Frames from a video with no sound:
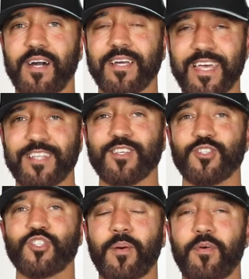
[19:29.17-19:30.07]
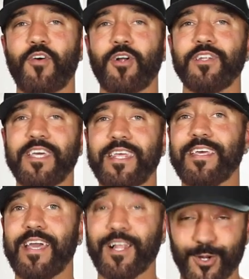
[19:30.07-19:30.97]
against some of our leading
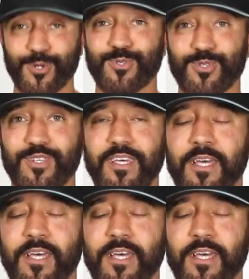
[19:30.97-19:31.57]
killers.